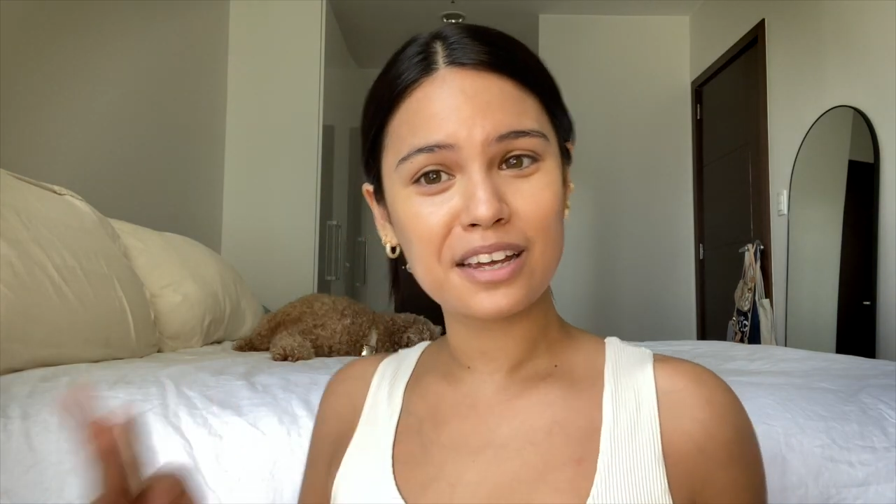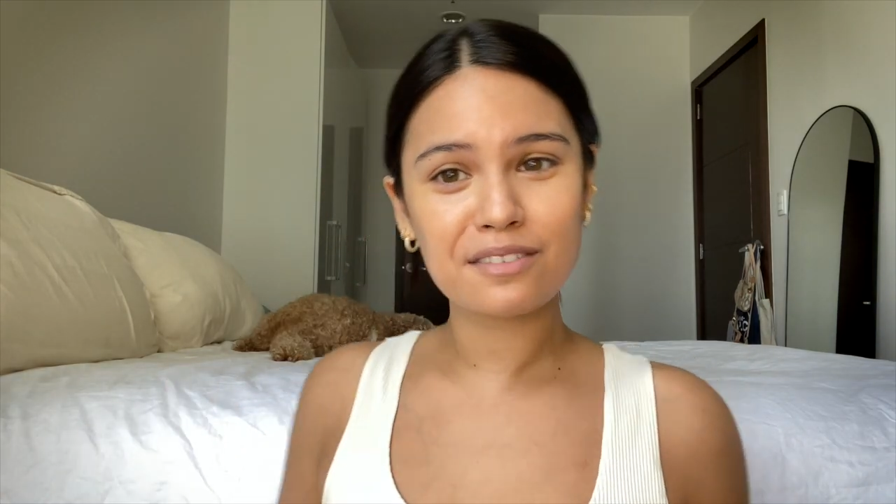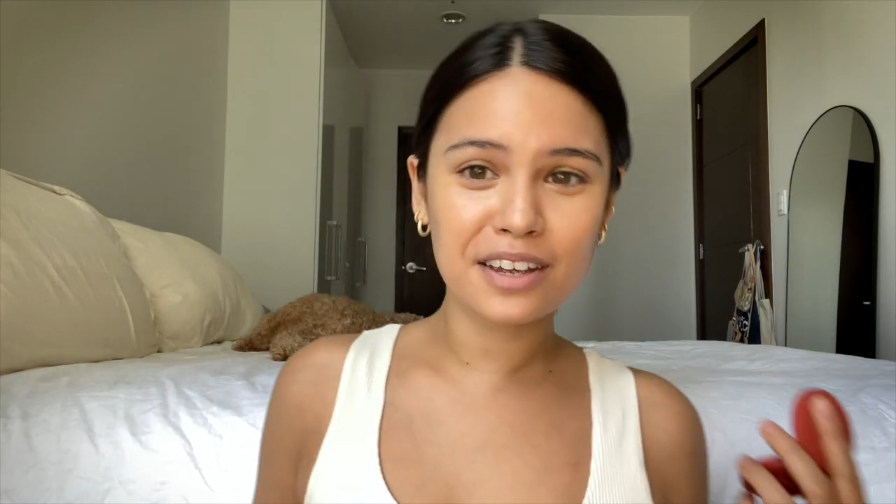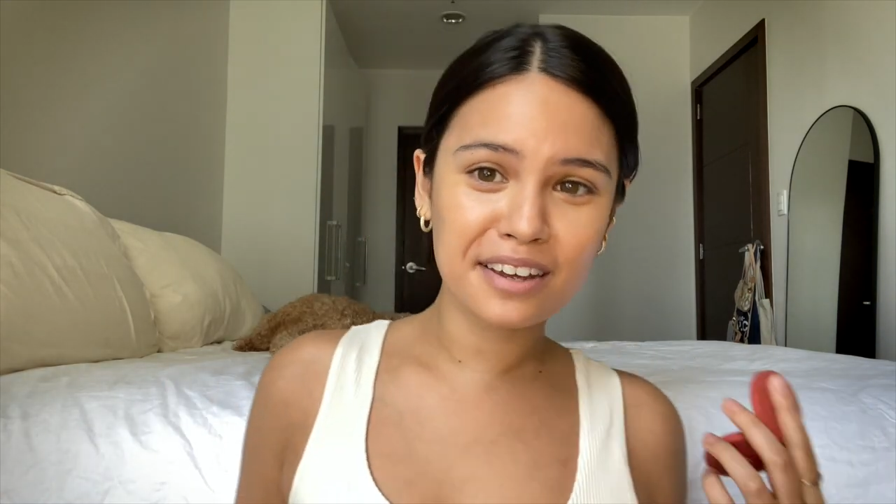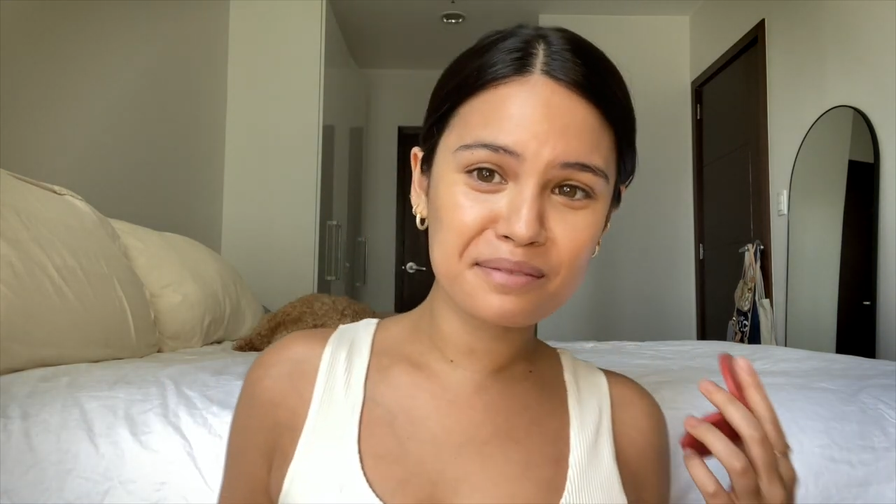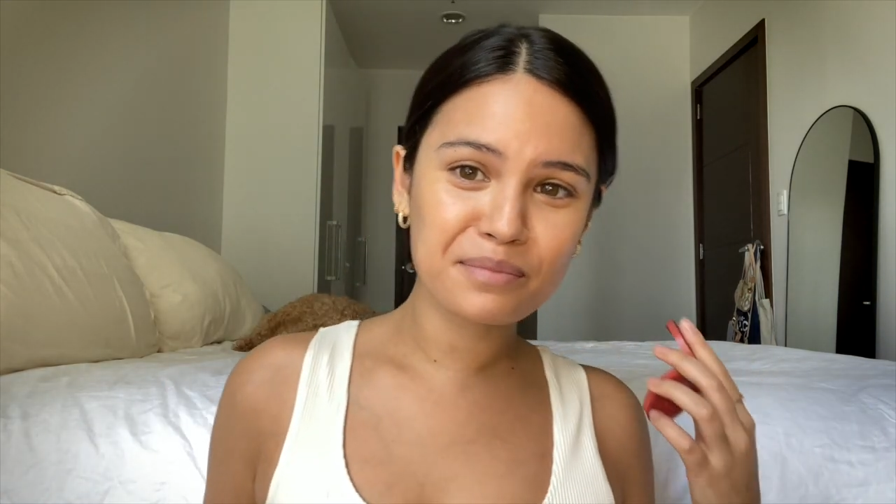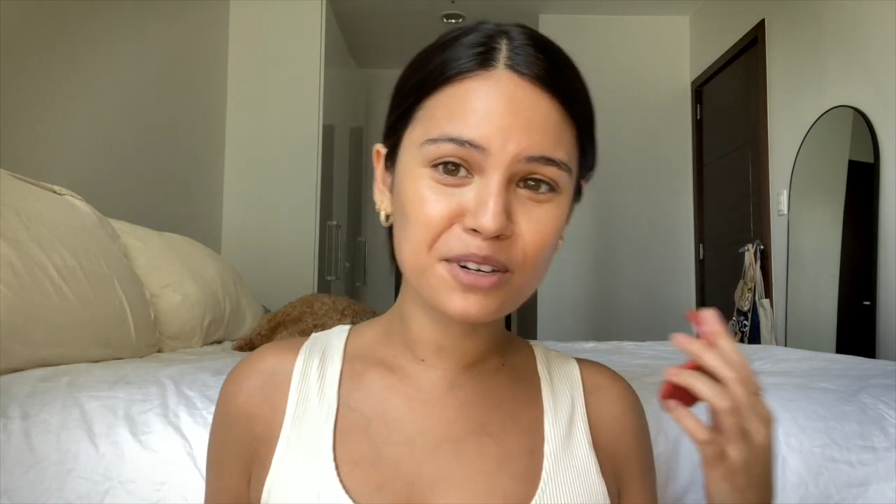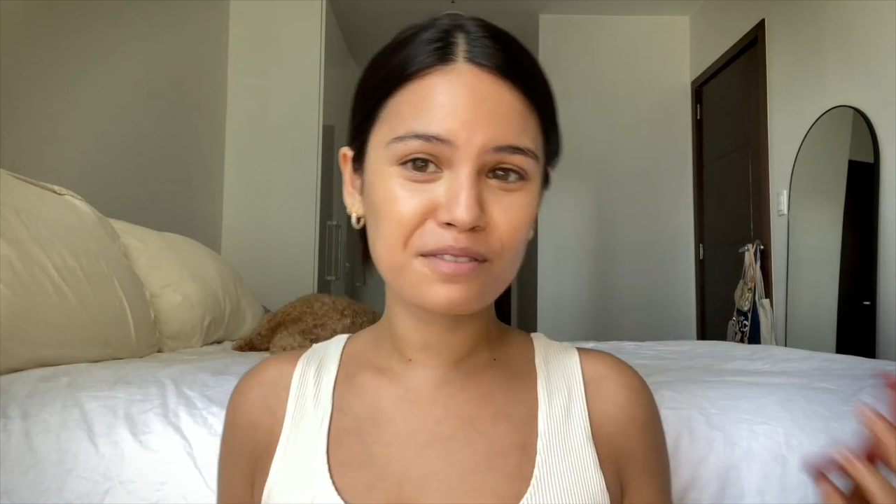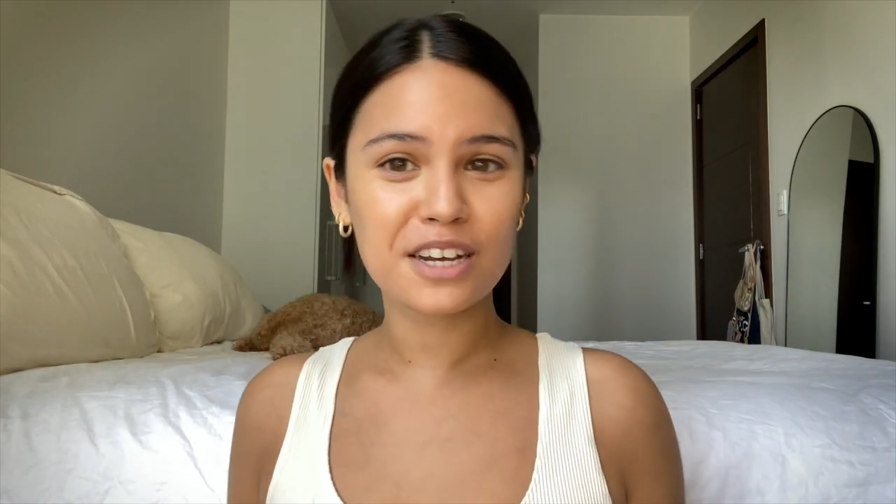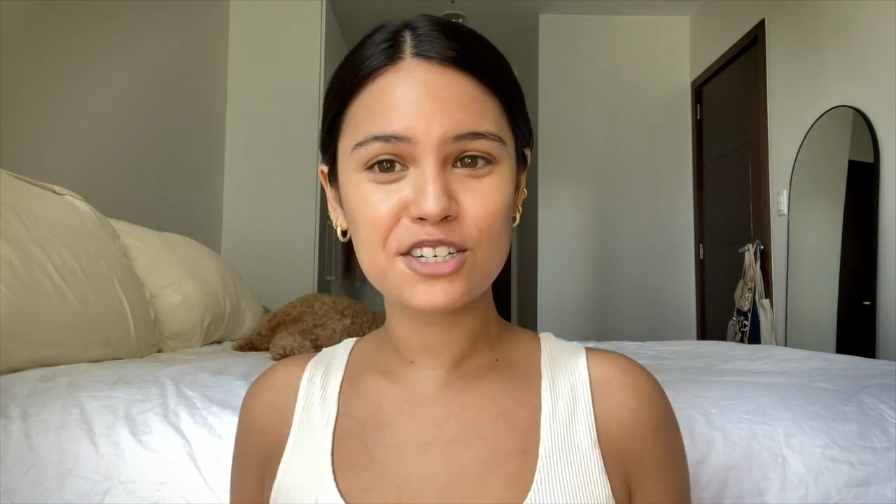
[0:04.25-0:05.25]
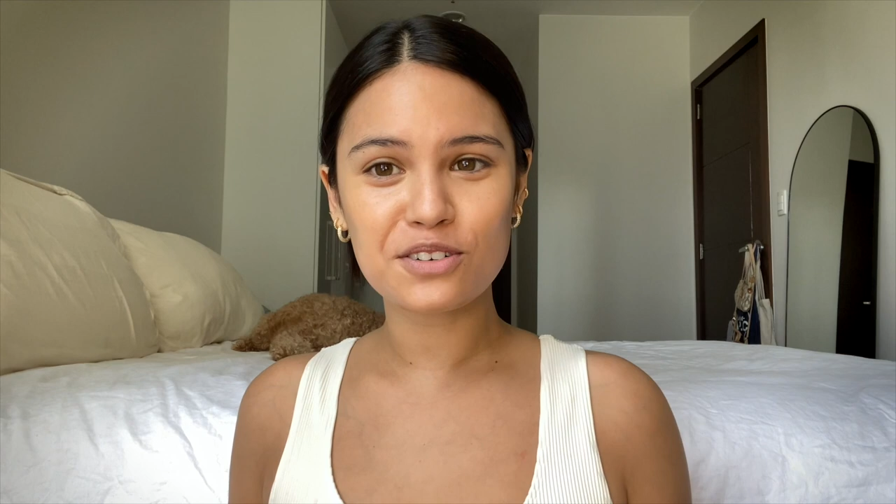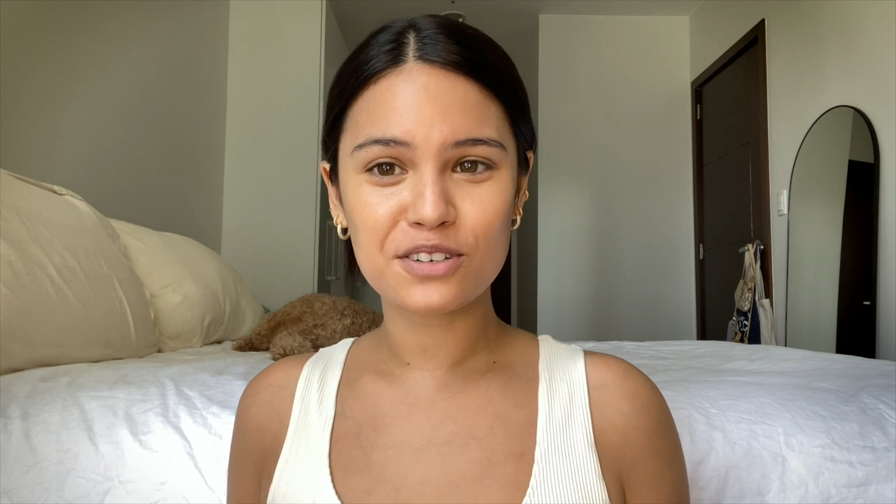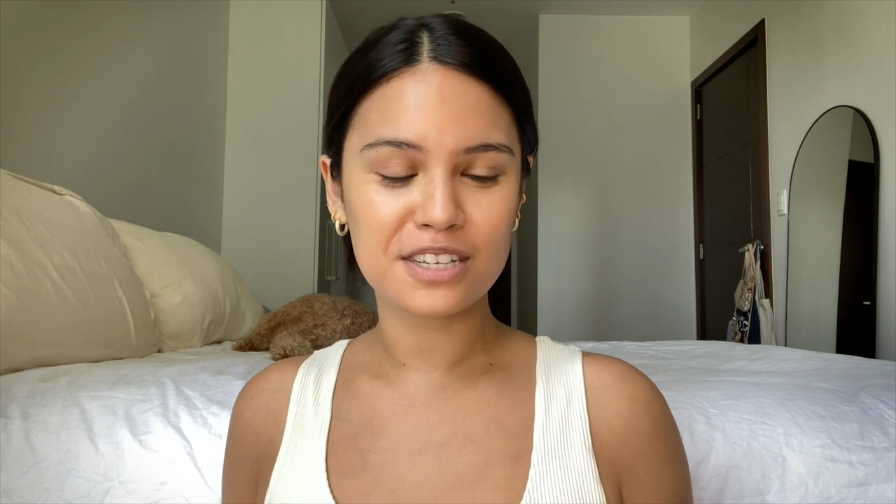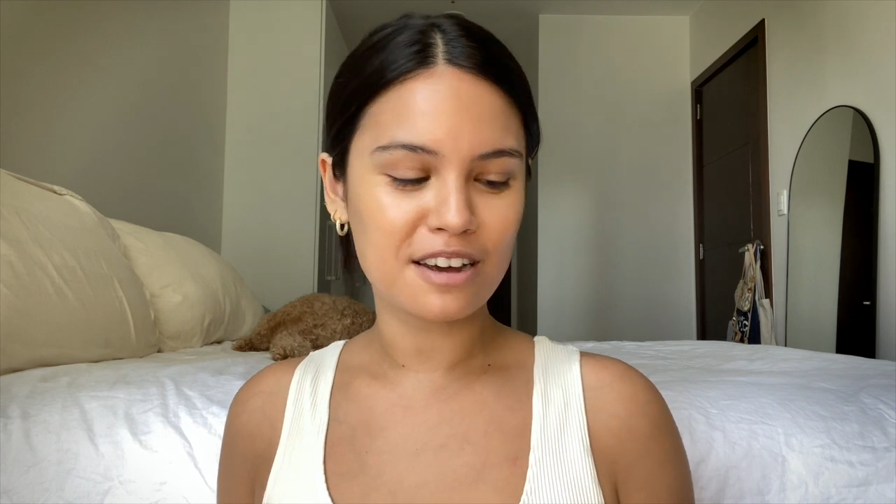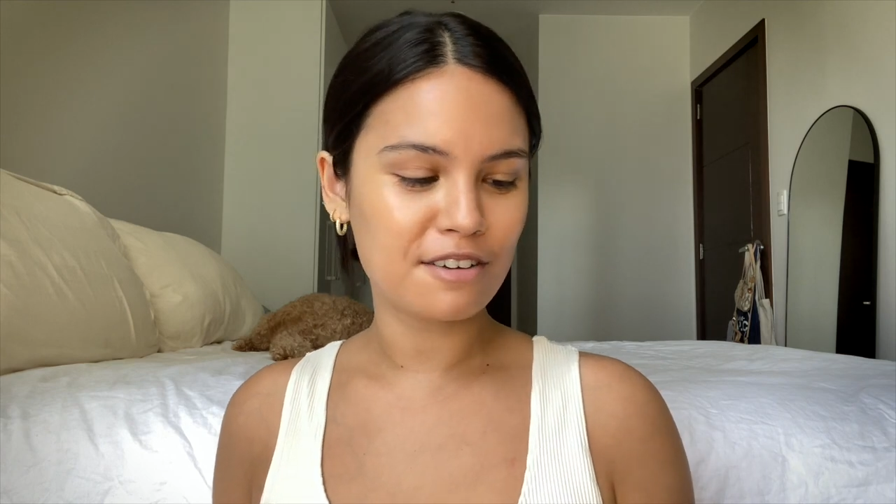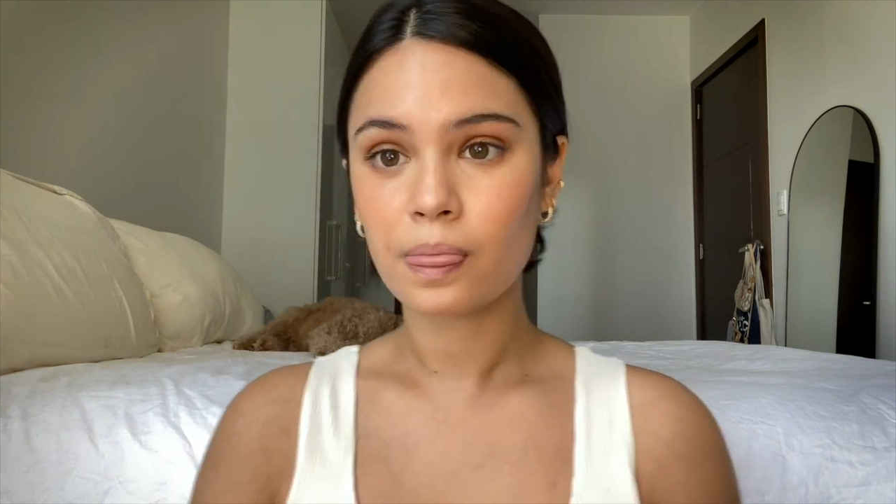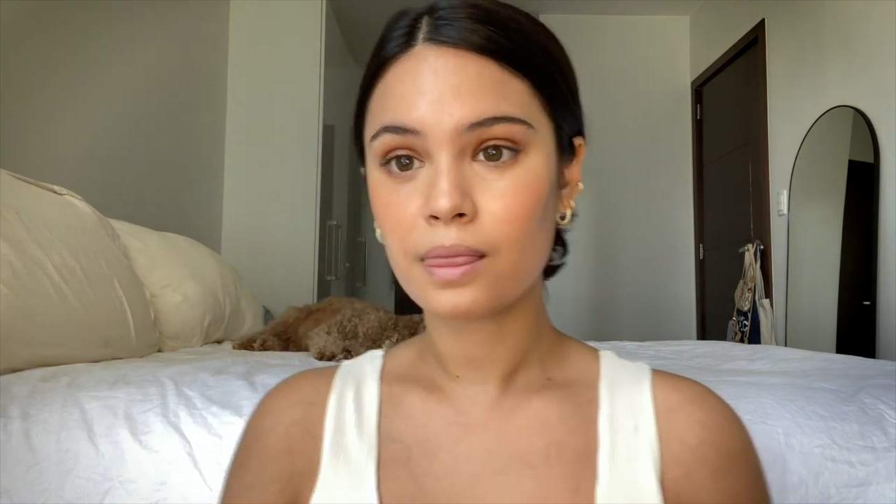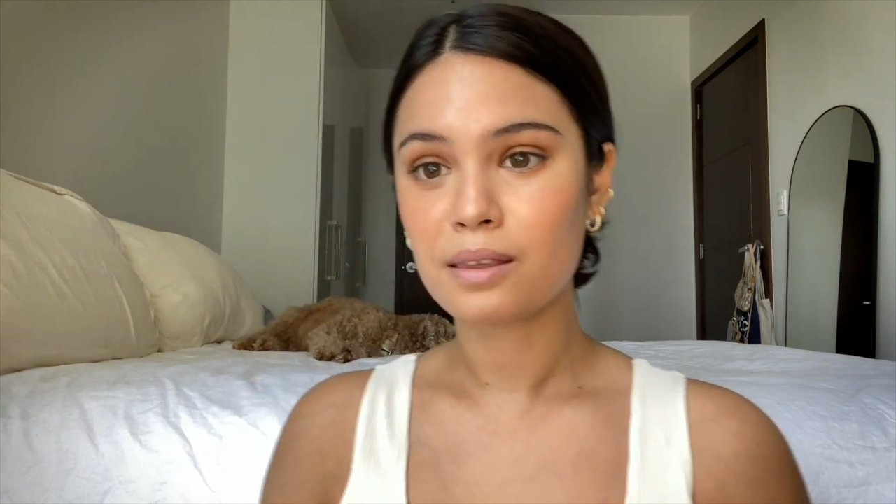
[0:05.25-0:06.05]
giving motivational stuff.